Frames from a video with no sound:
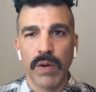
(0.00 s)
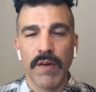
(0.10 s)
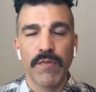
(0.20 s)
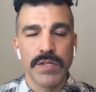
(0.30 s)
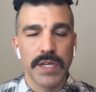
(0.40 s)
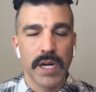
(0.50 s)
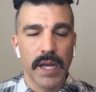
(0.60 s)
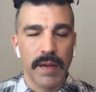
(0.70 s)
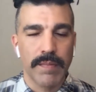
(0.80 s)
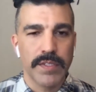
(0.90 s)
how fortunate
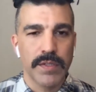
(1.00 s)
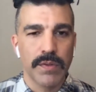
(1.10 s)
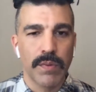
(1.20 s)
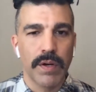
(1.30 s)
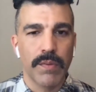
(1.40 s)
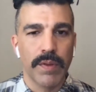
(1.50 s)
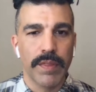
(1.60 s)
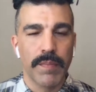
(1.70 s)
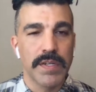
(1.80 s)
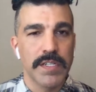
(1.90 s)
I am to work
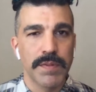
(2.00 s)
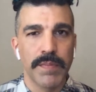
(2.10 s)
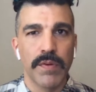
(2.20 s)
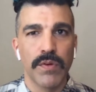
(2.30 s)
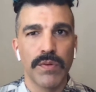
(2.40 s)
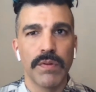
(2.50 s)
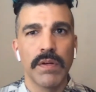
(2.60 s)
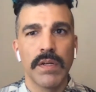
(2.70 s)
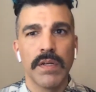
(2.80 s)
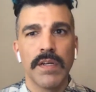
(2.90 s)
with a bunch of people
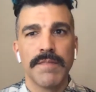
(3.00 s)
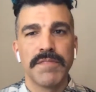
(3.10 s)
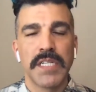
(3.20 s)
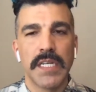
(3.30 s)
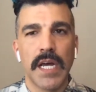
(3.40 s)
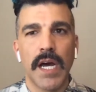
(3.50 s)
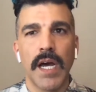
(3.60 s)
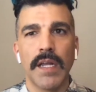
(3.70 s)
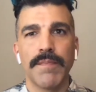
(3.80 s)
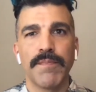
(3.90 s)
who did
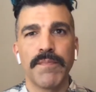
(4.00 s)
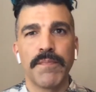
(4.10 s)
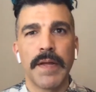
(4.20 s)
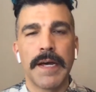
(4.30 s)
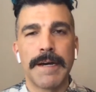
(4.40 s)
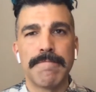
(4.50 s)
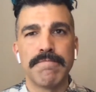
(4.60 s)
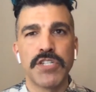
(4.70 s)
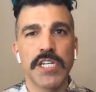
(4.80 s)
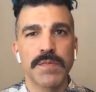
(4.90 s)
not
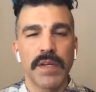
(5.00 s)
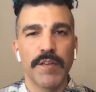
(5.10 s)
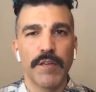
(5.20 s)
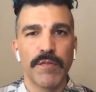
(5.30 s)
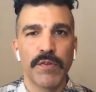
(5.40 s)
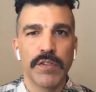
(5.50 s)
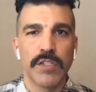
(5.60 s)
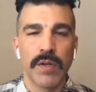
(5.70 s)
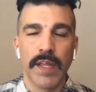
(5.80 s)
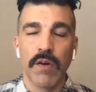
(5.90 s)
judge me for
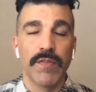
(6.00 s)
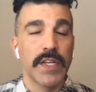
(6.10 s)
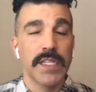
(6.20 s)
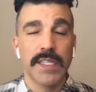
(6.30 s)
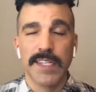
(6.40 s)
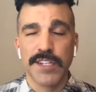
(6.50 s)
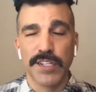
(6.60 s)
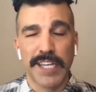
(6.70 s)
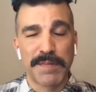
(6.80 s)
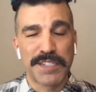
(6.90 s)
doing that, or if they did, they
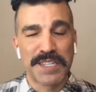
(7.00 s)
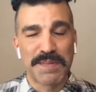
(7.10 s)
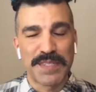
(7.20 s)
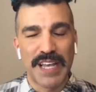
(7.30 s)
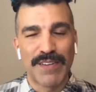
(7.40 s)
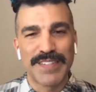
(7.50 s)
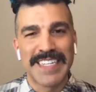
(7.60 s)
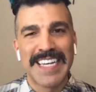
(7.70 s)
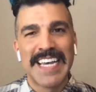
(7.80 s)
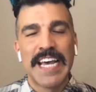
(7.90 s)
certainly kept it to
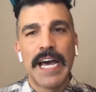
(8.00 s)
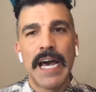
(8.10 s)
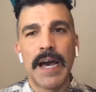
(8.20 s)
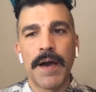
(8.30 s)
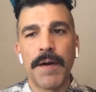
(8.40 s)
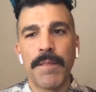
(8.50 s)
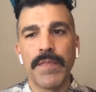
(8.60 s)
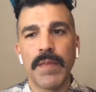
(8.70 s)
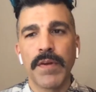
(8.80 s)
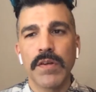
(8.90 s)
themselves.
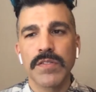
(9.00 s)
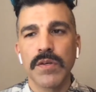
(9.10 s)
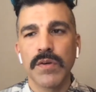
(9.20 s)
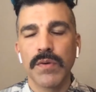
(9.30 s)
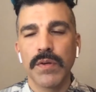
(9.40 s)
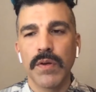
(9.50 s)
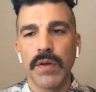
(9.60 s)
But also,